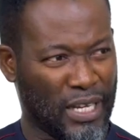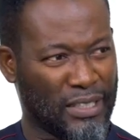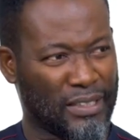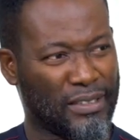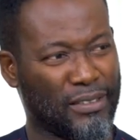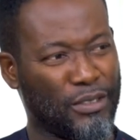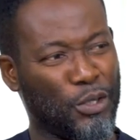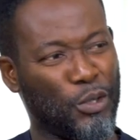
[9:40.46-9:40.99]

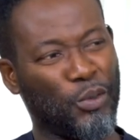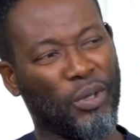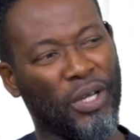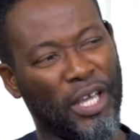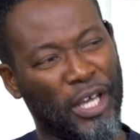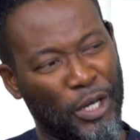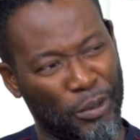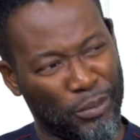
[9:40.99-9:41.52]
that, you know,
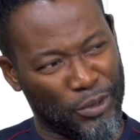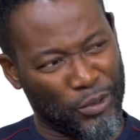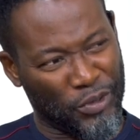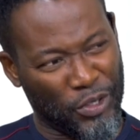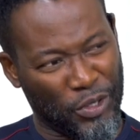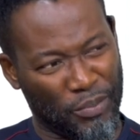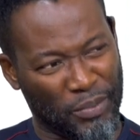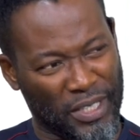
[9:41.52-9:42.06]
helps
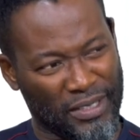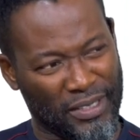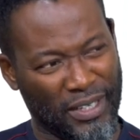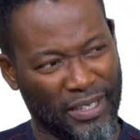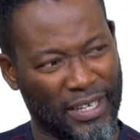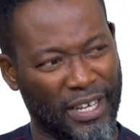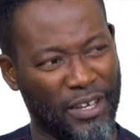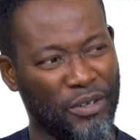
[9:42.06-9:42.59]
with your
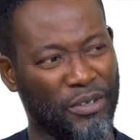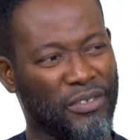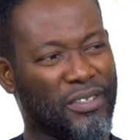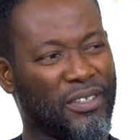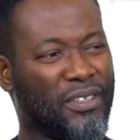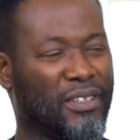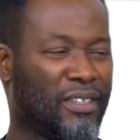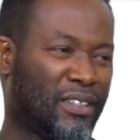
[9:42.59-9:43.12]
personal
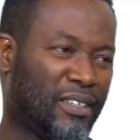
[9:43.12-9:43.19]
health?